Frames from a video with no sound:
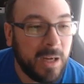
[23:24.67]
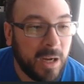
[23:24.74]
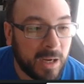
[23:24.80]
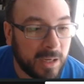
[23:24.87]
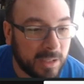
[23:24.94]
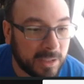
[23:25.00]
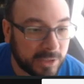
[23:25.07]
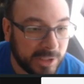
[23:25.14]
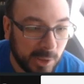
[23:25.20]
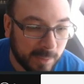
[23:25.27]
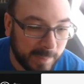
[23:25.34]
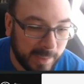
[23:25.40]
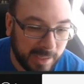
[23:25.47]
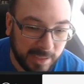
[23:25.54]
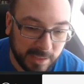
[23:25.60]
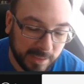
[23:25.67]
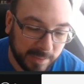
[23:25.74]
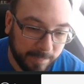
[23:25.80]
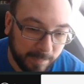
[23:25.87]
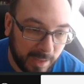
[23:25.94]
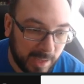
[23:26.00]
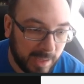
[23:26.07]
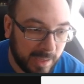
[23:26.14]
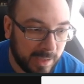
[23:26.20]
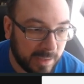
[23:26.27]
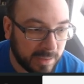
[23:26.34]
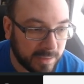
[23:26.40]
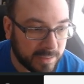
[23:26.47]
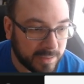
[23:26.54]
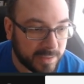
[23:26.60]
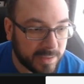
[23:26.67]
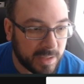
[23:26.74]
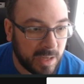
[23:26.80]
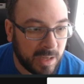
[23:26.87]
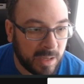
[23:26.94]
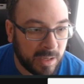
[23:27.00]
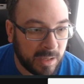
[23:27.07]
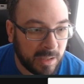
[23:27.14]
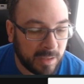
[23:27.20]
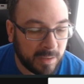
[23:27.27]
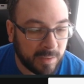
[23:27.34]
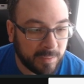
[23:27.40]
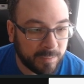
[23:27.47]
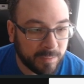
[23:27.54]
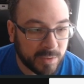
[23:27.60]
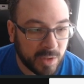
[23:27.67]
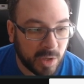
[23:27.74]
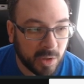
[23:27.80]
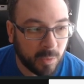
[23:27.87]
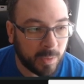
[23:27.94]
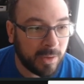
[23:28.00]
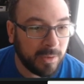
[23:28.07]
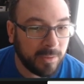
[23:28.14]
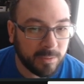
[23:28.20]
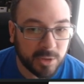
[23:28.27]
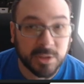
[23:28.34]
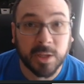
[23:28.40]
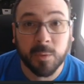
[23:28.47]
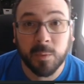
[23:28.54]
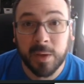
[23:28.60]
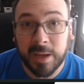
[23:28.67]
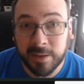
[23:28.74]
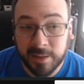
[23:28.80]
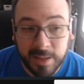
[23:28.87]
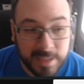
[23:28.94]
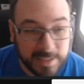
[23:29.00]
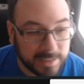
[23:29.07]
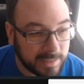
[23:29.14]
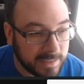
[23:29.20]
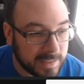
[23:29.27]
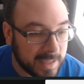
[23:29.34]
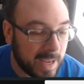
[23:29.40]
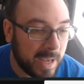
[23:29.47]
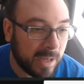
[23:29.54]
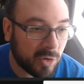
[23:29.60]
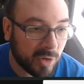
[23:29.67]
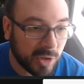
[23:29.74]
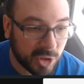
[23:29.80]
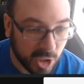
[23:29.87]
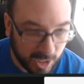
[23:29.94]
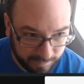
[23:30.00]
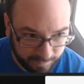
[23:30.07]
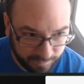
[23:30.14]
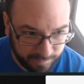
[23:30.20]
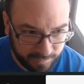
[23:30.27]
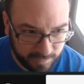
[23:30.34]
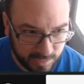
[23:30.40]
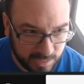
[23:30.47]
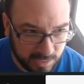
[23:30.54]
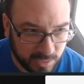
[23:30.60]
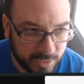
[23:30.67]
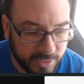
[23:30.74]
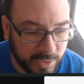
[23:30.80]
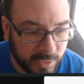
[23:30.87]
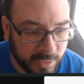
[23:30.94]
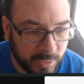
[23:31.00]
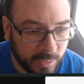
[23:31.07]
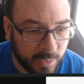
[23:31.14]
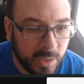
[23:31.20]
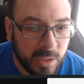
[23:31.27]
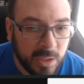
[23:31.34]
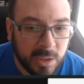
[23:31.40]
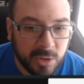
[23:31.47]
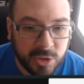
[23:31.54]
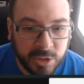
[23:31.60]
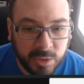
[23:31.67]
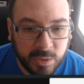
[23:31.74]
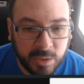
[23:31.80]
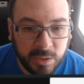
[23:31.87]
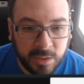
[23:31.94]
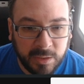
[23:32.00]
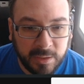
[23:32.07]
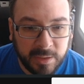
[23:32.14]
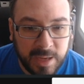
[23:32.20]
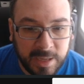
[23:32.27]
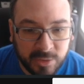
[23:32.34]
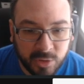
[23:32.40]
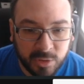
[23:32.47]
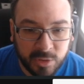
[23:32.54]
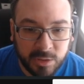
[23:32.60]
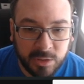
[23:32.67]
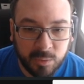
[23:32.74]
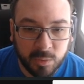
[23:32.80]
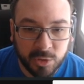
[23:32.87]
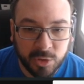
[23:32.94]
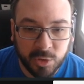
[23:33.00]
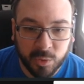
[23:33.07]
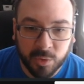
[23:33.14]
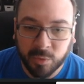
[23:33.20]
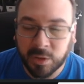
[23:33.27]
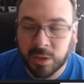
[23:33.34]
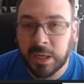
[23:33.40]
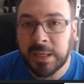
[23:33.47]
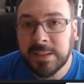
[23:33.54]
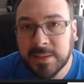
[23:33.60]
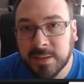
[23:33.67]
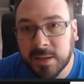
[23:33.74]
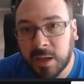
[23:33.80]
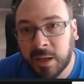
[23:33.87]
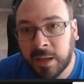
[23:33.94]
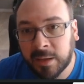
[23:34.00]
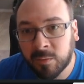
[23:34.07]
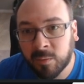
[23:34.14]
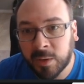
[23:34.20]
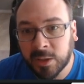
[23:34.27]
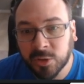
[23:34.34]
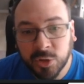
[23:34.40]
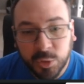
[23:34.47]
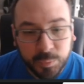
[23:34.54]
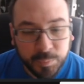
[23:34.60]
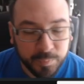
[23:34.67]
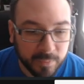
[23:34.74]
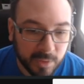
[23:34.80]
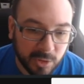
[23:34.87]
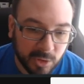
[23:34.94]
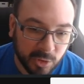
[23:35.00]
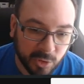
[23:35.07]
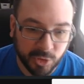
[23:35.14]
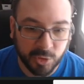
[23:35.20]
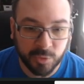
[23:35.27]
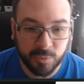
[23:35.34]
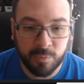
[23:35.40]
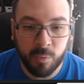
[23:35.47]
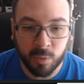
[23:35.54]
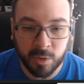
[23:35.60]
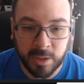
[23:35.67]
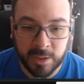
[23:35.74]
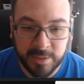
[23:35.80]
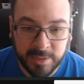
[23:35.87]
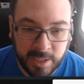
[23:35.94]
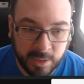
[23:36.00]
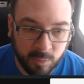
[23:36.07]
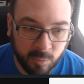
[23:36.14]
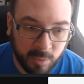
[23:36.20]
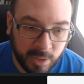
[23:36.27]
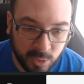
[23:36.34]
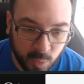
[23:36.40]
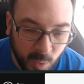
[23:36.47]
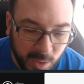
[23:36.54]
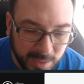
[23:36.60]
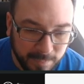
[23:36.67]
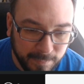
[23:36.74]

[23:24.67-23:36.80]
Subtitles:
Sharabe has Saw Gerrera, just like we had on the last list, and Trick Shot. So she naturally will shoot 3 dice at range 2. She'll shoot 4 dice at range 1.